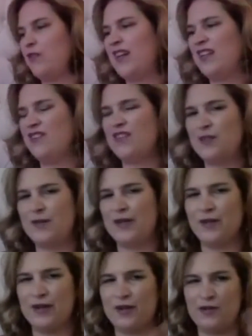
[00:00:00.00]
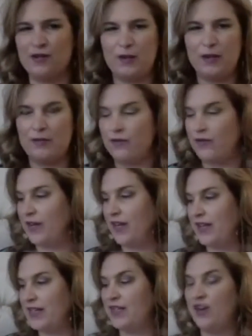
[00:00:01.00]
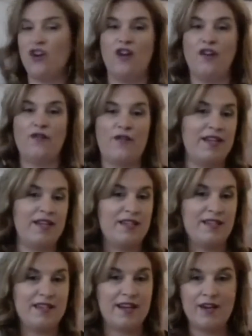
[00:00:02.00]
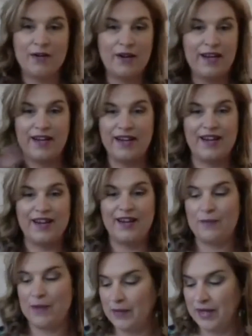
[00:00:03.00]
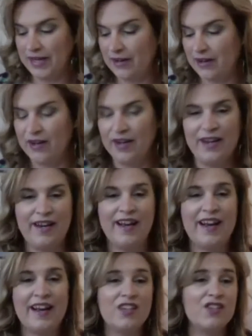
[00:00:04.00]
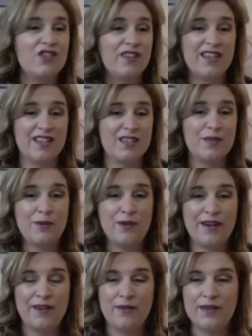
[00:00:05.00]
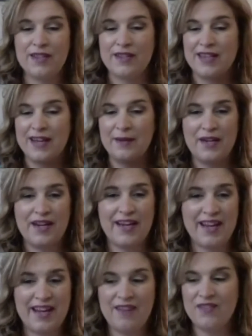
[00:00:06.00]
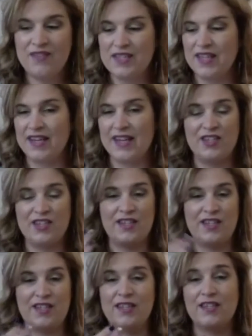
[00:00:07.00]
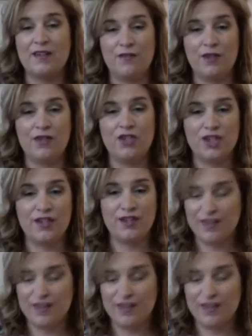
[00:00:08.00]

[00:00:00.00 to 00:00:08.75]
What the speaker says: I used to be one of those people that like did all the fancy decorating in my planner. And actually at this point, with the time that I have, it's like, I just need it to function.